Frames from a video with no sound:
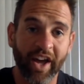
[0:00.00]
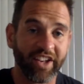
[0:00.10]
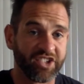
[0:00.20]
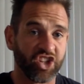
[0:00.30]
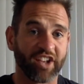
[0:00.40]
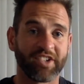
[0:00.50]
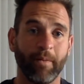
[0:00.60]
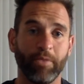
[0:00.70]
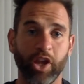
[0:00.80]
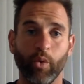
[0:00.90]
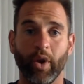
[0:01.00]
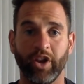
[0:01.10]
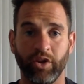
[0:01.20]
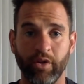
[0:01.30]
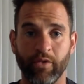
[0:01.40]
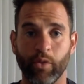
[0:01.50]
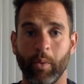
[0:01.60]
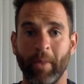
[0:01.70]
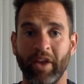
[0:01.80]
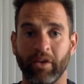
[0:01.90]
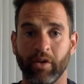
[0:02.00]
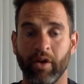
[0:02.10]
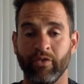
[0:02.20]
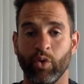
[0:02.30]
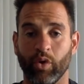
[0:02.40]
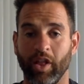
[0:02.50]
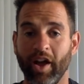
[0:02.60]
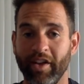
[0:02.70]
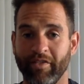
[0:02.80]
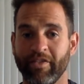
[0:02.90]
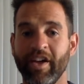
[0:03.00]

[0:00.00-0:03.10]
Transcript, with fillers: It's just something you want to do for the remainder of your life.